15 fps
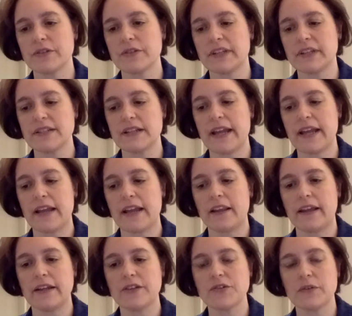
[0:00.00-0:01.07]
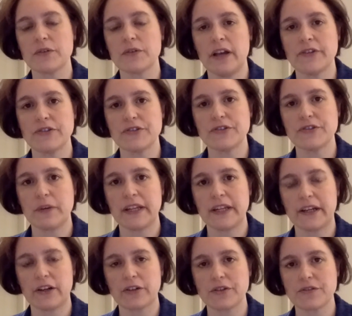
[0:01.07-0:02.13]
your LinkedIn headline in 120
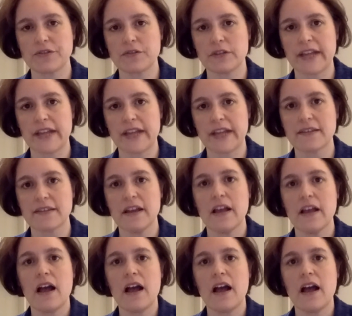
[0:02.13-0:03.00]
characters or less.